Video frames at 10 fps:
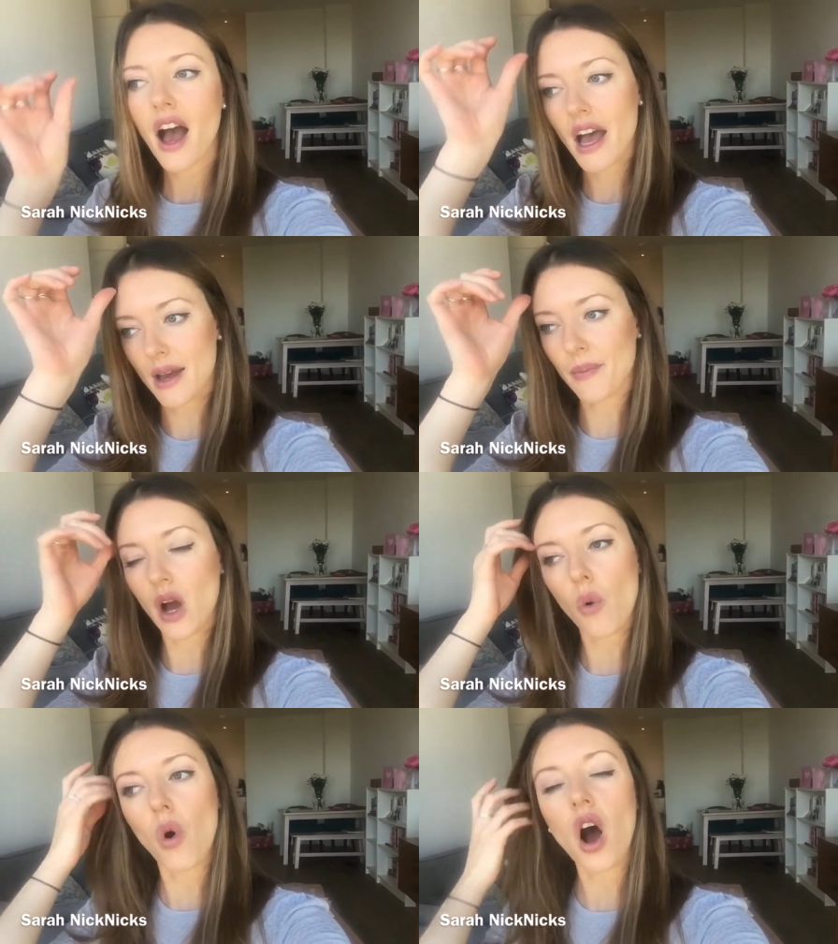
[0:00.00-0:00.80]
um,
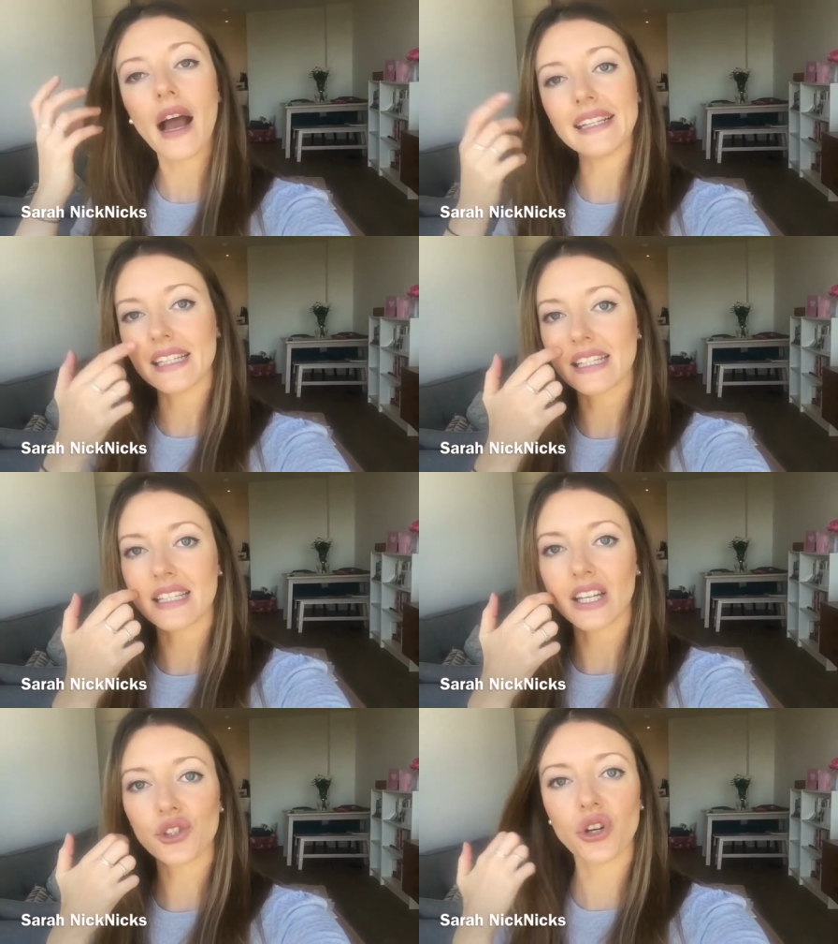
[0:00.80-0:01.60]
what I did
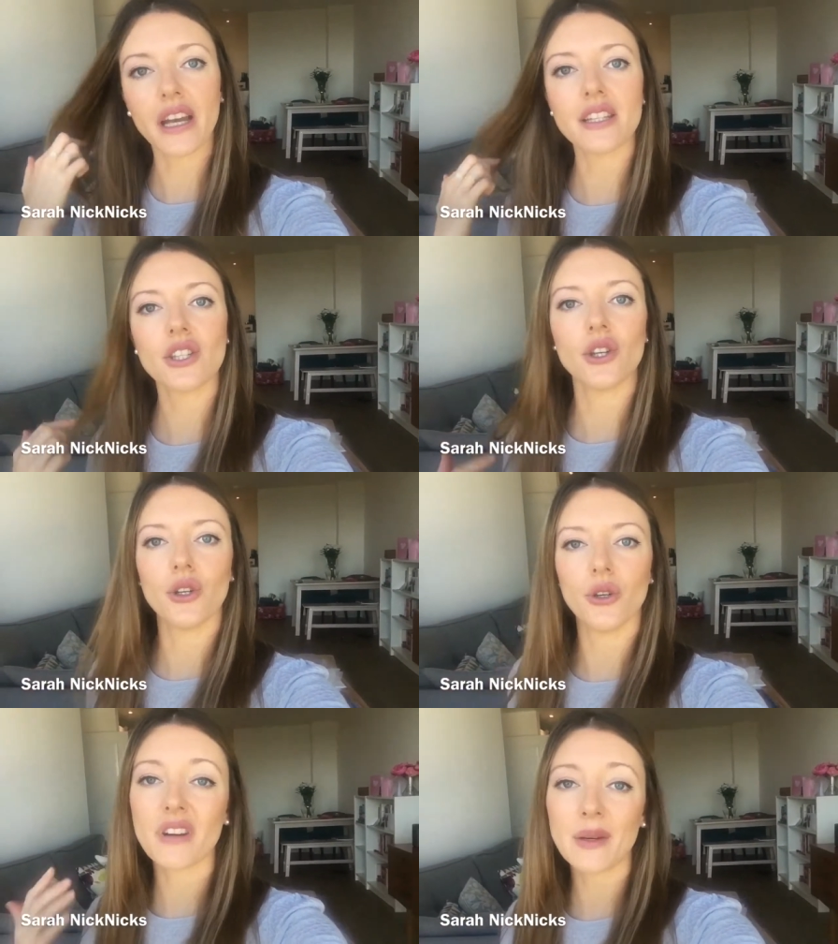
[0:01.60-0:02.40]
is I tried
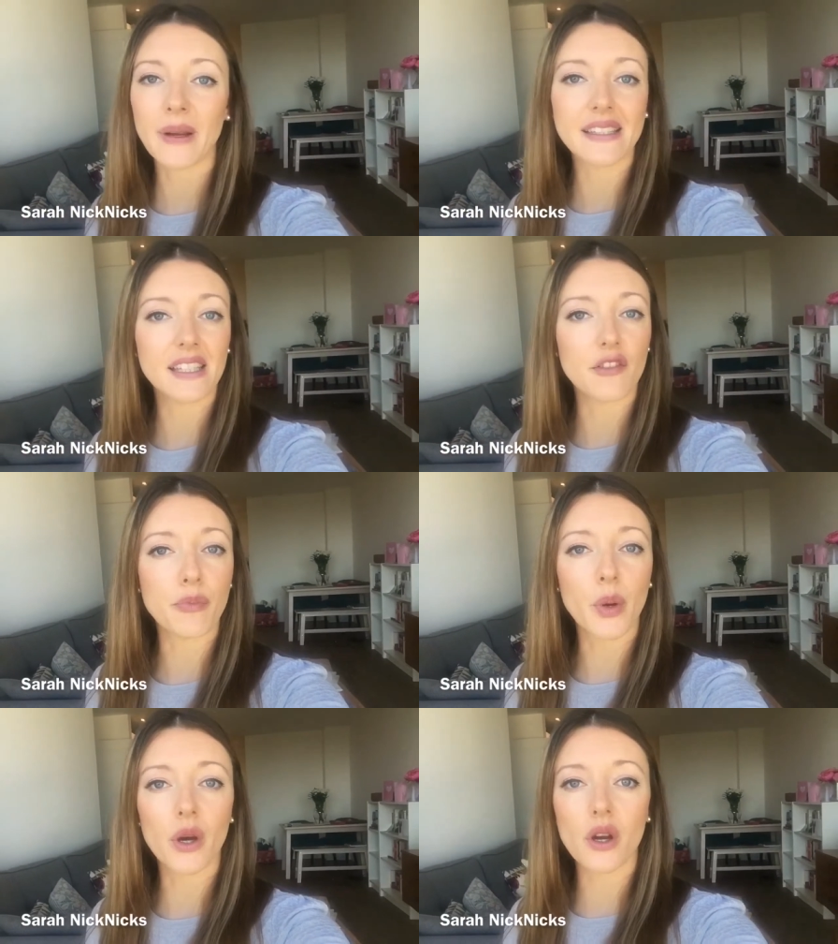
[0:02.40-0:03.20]
to read plenty of
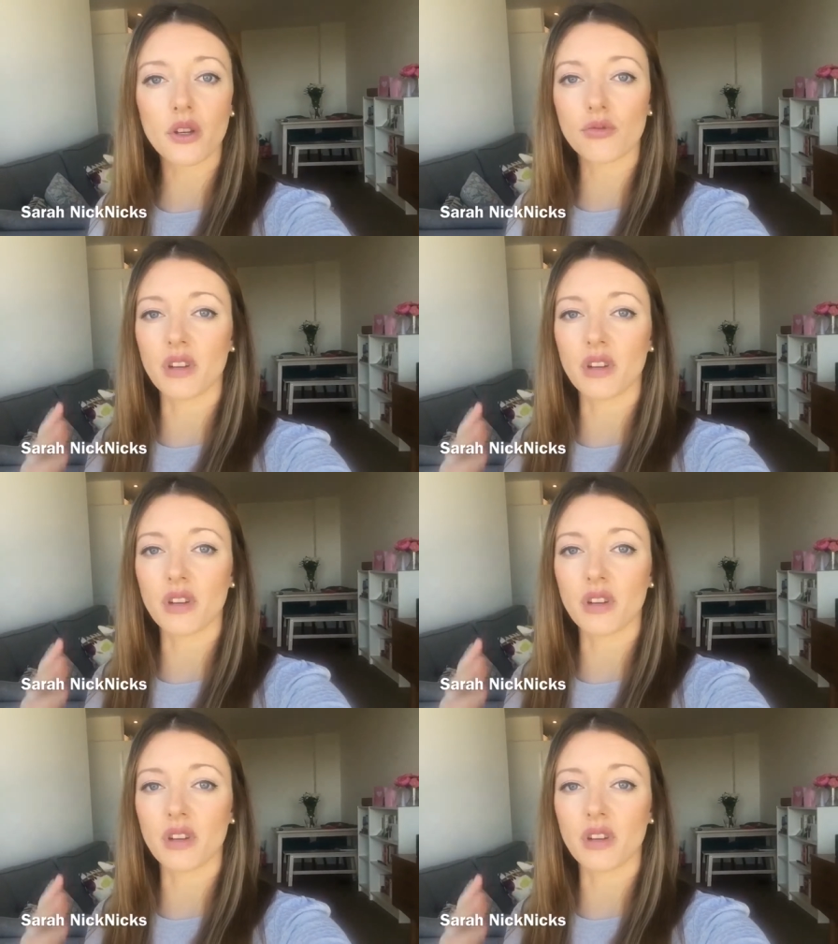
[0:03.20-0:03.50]
books,